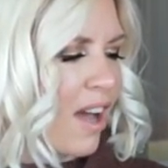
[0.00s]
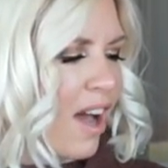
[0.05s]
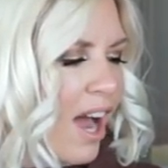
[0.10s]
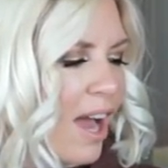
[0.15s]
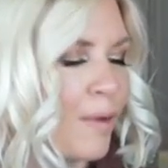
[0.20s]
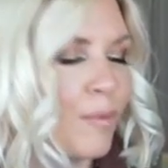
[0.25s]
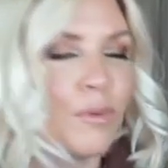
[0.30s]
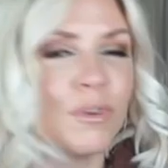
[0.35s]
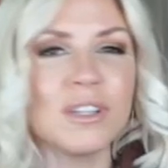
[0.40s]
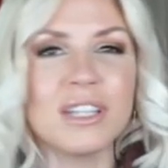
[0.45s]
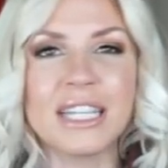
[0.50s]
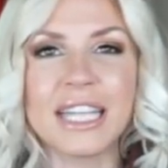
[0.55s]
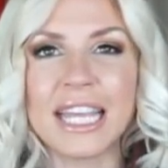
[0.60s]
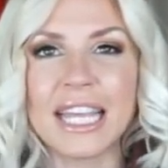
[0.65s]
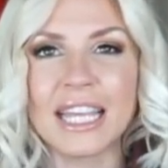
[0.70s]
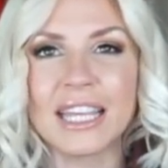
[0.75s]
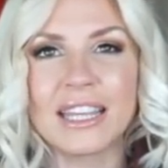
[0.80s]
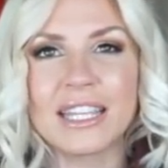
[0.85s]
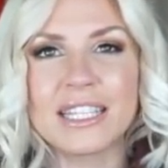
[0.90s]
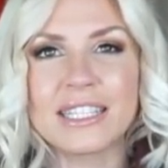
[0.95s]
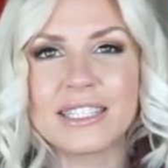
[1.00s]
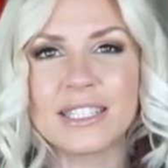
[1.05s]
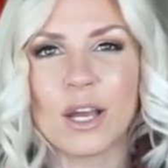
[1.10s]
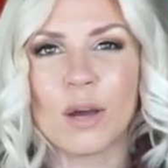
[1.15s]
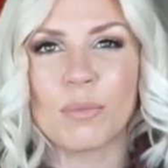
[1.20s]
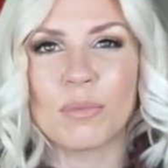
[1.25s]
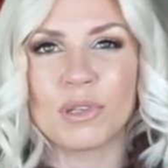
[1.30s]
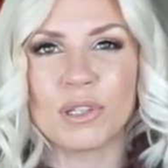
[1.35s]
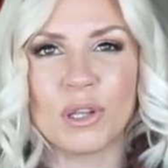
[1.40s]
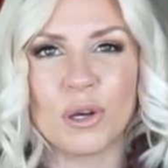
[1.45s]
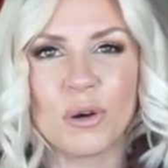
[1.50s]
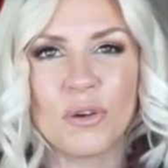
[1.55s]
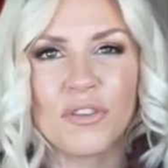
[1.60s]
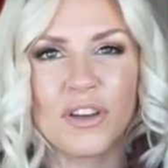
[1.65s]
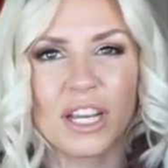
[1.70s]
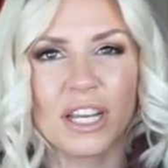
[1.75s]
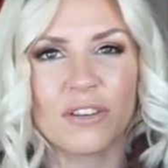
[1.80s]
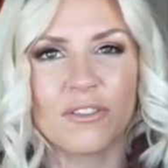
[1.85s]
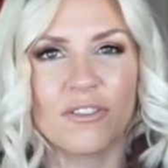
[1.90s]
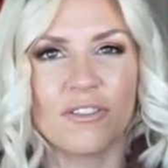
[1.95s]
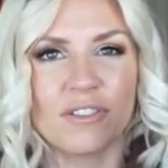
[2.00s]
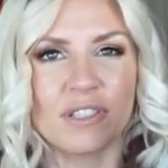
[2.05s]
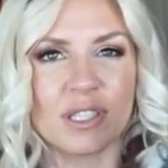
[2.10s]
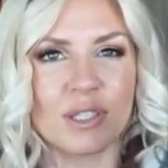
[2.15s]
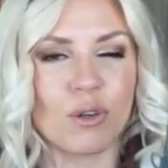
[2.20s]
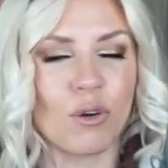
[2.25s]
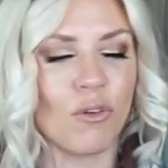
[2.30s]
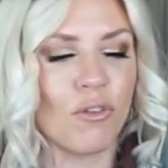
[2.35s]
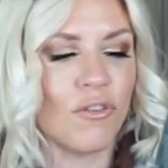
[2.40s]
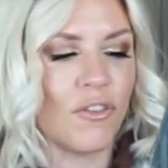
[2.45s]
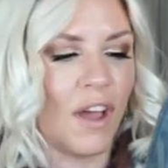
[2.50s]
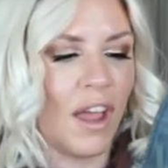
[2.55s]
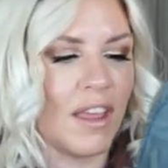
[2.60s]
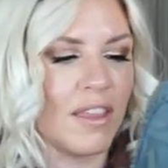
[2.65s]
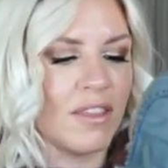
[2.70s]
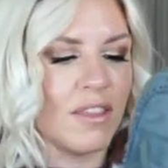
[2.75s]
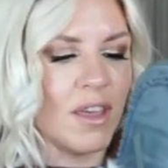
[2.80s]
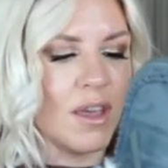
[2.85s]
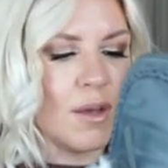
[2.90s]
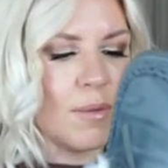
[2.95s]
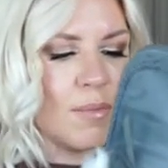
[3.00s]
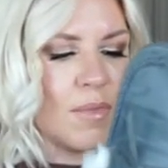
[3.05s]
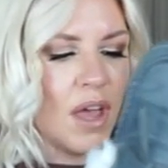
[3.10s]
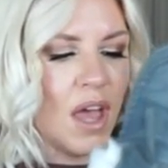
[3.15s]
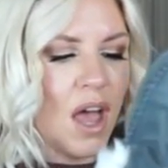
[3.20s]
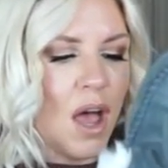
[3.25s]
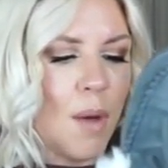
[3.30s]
I will link these down below if I can still find them,